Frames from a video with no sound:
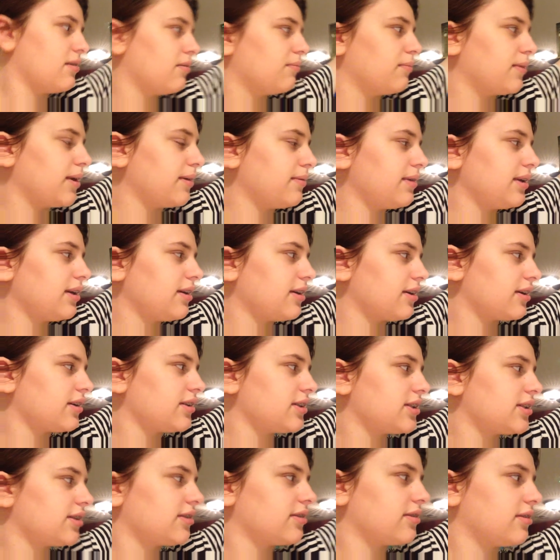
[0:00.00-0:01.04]
Maybe
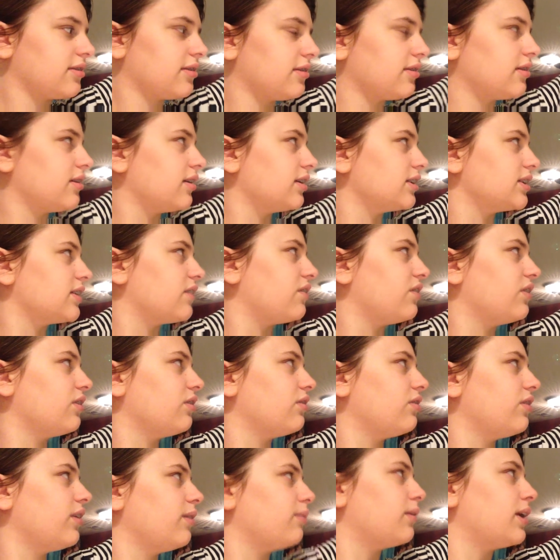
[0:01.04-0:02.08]
not. There's a
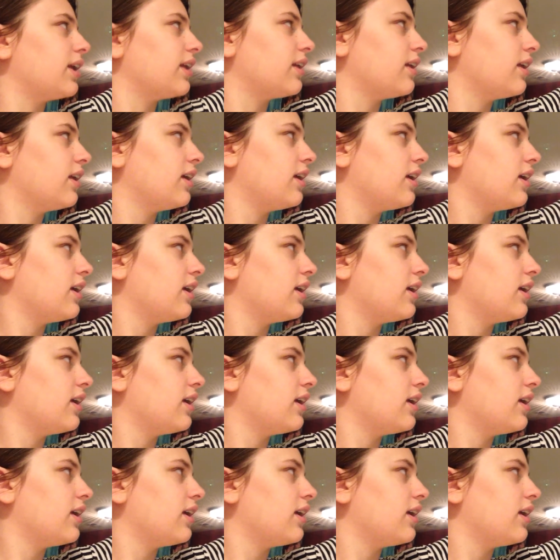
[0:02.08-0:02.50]
few female.